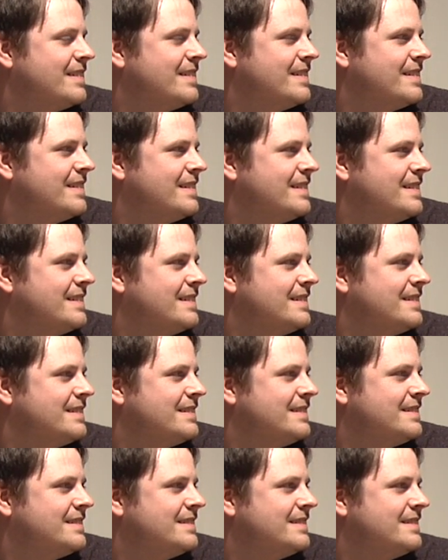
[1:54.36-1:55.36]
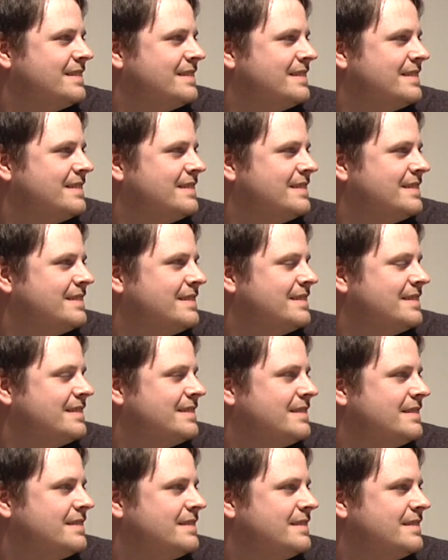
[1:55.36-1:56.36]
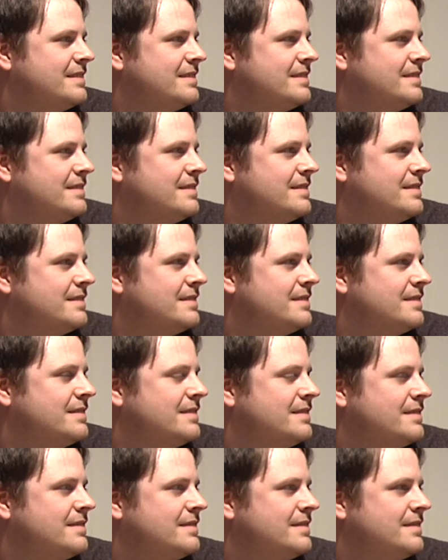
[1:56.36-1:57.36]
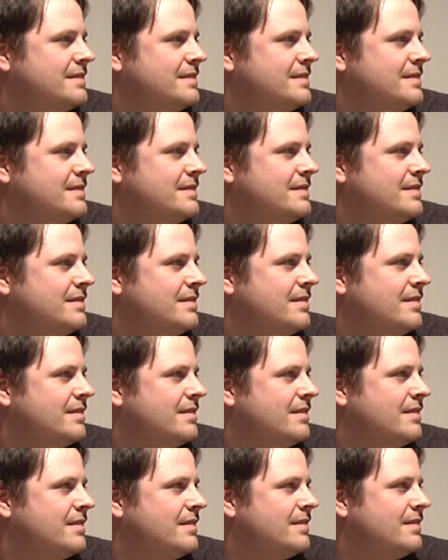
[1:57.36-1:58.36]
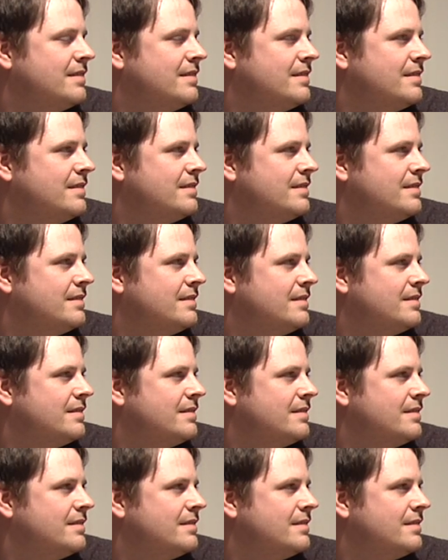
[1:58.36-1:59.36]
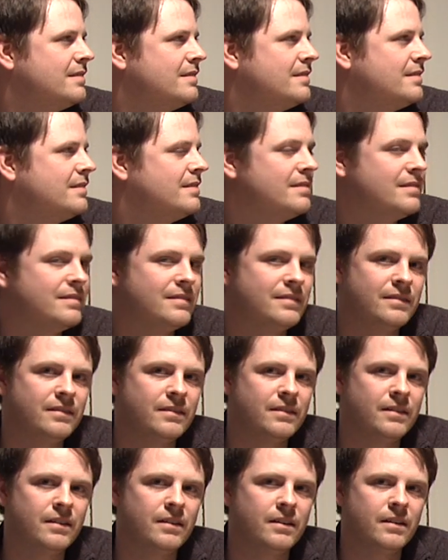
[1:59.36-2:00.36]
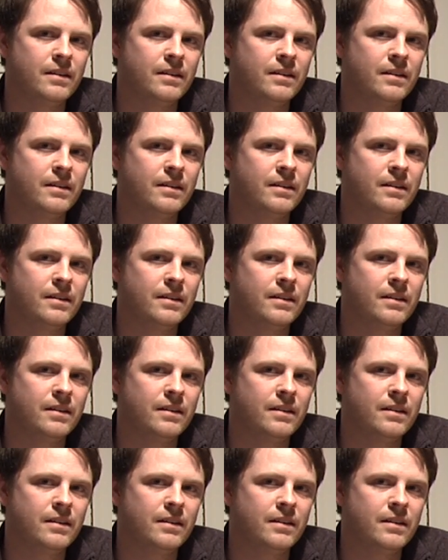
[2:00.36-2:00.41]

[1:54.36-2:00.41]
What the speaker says: [no speech]